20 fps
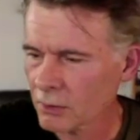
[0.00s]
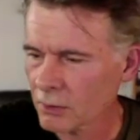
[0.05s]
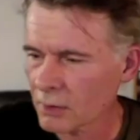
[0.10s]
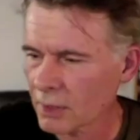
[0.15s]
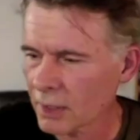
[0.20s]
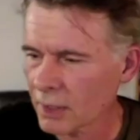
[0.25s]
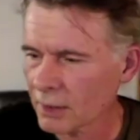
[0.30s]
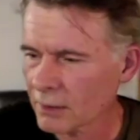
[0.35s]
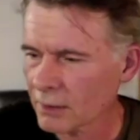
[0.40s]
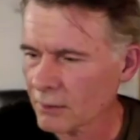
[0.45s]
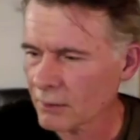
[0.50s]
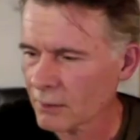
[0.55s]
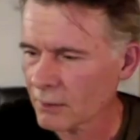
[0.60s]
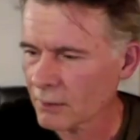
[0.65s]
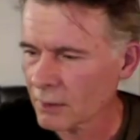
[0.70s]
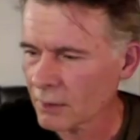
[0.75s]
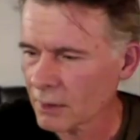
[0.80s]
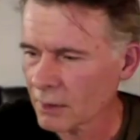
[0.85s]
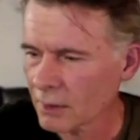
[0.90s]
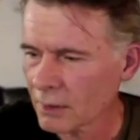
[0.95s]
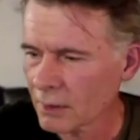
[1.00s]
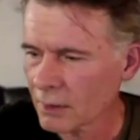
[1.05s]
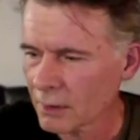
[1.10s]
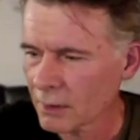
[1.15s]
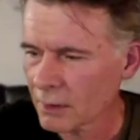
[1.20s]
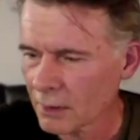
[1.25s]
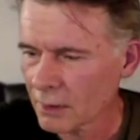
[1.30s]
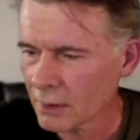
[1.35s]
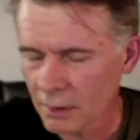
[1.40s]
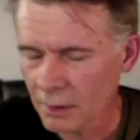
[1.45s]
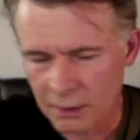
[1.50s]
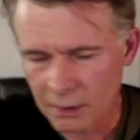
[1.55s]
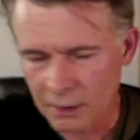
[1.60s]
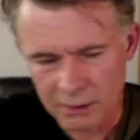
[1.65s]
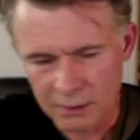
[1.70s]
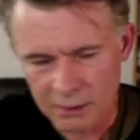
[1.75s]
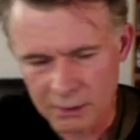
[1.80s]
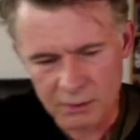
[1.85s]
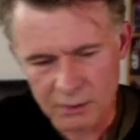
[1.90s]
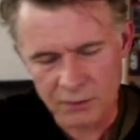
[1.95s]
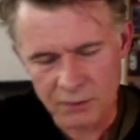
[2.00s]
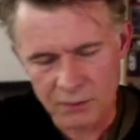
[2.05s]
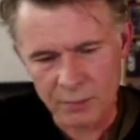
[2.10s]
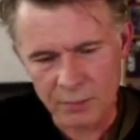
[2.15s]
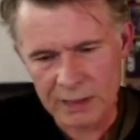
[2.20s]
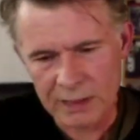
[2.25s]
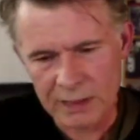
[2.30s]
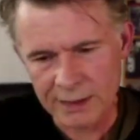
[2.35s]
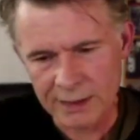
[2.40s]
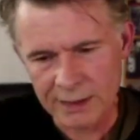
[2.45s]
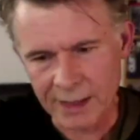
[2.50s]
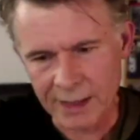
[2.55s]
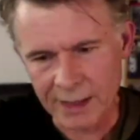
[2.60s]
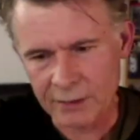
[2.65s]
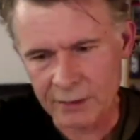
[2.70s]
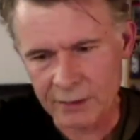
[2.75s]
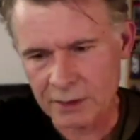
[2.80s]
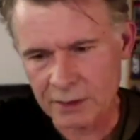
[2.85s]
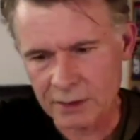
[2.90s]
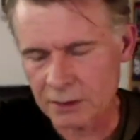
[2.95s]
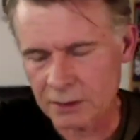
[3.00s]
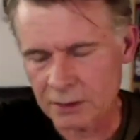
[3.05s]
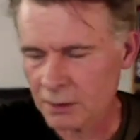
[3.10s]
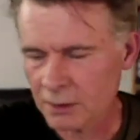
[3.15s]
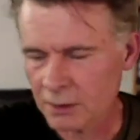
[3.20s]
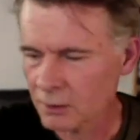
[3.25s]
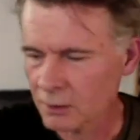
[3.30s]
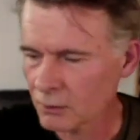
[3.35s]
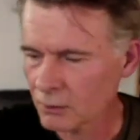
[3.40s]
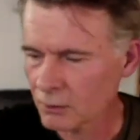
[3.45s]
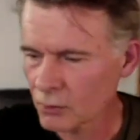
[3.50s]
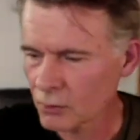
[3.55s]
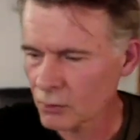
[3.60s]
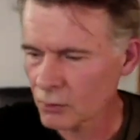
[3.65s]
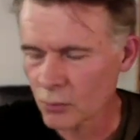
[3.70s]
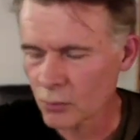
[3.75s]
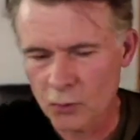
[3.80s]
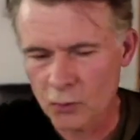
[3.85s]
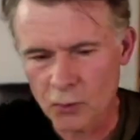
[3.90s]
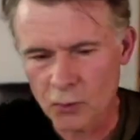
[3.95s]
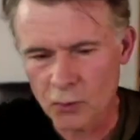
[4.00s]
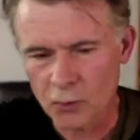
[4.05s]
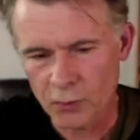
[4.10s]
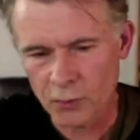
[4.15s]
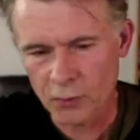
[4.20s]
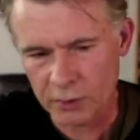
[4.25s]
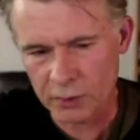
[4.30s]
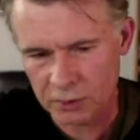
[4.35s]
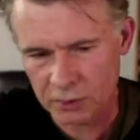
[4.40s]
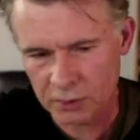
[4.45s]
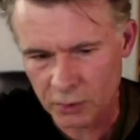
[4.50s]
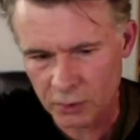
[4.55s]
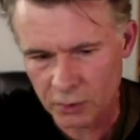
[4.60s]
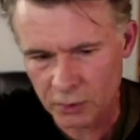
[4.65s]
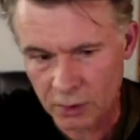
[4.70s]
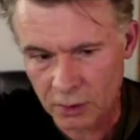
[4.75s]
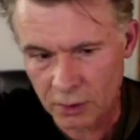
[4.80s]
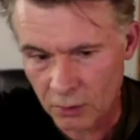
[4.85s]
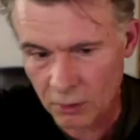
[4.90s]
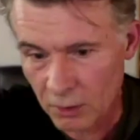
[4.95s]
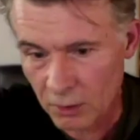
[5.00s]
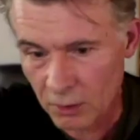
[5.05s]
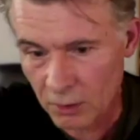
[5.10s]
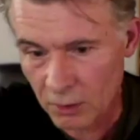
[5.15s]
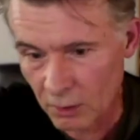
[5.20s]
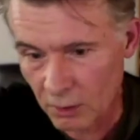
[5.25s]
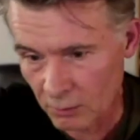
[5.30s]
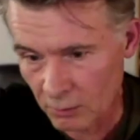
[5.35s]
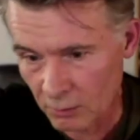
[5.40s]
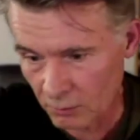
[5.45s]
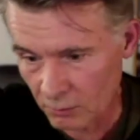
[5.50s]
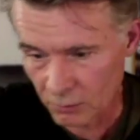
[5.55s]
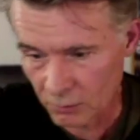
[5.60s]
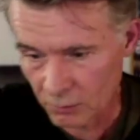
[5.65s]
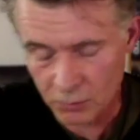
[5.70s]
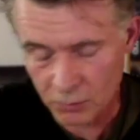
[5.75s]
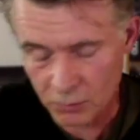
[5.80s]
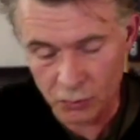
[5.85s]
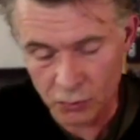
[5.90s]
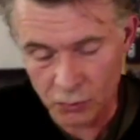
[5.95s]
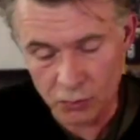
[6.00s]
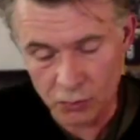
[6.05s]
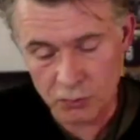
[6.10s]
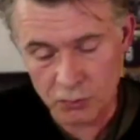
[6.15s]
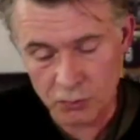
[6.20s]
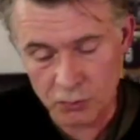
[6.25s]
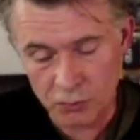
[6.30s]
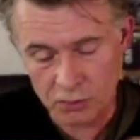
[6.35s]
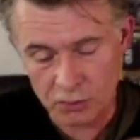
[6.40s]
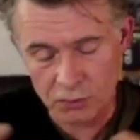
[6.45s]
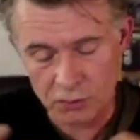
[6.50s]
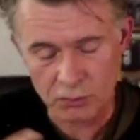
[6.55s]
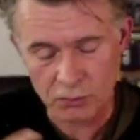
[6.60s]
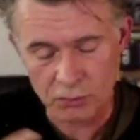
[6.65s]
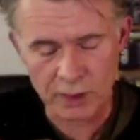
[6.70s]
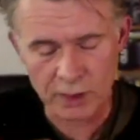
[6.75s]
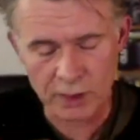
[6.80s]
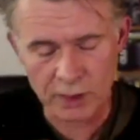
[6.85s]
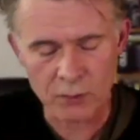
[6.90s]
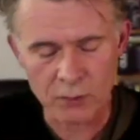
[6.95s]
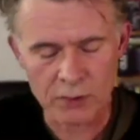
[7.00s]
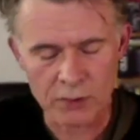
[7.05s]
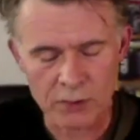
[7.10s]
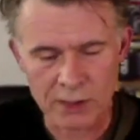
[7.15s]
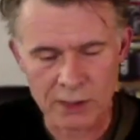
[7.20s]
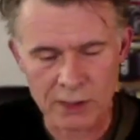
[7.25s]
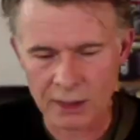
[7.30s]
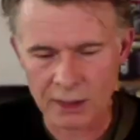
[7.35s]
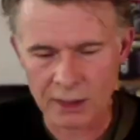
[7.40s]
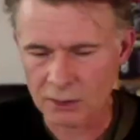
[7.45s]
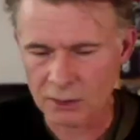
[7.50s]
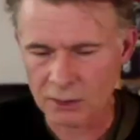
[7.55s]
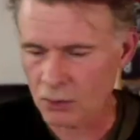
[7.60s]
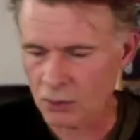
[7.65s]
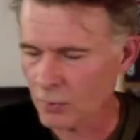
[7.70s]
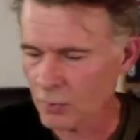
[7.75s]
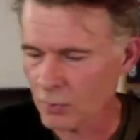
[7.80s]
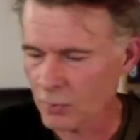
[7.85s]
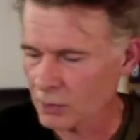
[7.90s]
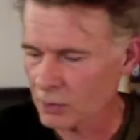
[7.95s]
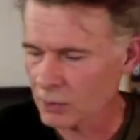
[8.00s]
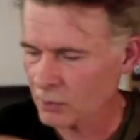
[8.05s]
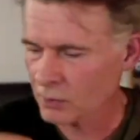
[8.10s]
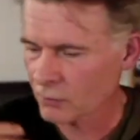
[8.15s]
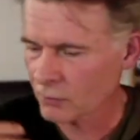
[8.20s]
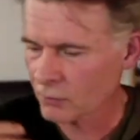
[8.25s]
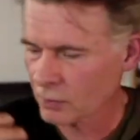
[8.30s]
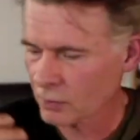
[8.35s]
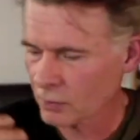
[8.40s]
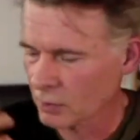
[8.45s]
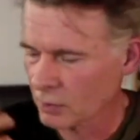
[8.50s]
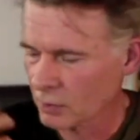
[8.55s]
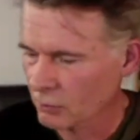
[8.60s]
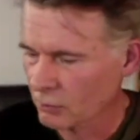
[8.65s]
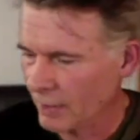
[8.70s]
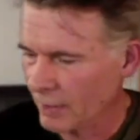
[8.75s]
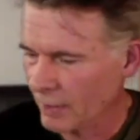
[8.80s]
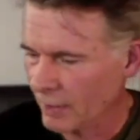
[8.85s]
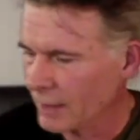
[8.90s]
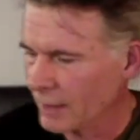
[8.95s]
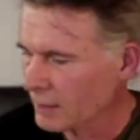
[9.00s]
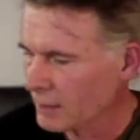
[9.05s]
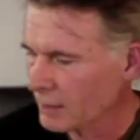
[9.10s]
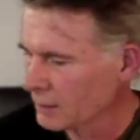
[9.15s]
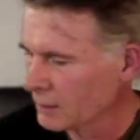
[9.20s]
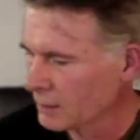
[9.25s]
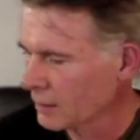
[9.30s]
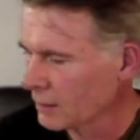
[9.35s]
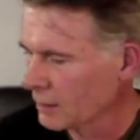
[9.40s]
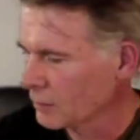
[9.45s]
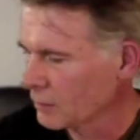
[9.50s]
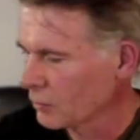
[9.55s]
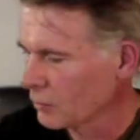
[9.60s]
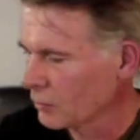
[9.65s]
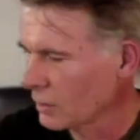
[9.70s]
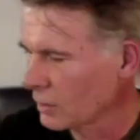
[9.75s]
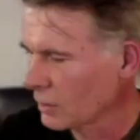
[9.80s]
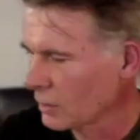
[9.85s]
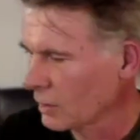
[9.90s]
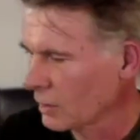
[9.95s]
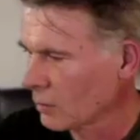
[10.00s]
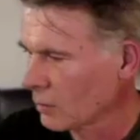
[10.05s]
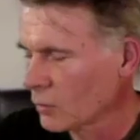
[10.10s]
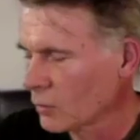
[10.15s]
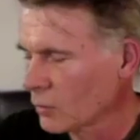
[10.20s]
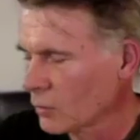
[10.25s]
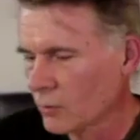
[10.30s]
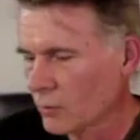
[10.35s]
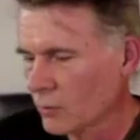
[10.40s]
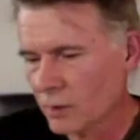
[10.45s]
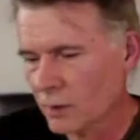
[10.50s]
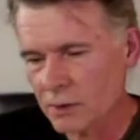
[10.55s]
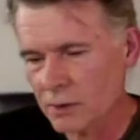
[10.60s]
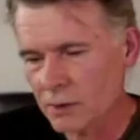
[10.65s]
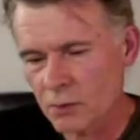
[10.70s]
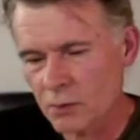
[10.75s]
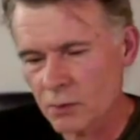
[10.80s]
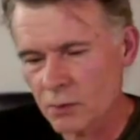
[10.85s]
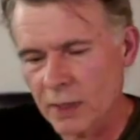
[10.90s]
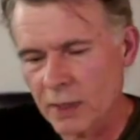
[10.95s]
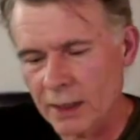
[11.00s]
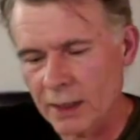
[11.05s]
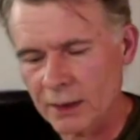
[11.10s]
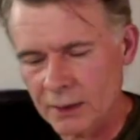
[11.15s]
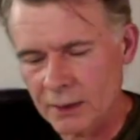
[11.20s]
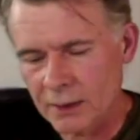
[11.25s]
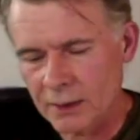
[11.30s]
that this familiarity to move, which we are all used to and we take so much for granted that we can move in this way,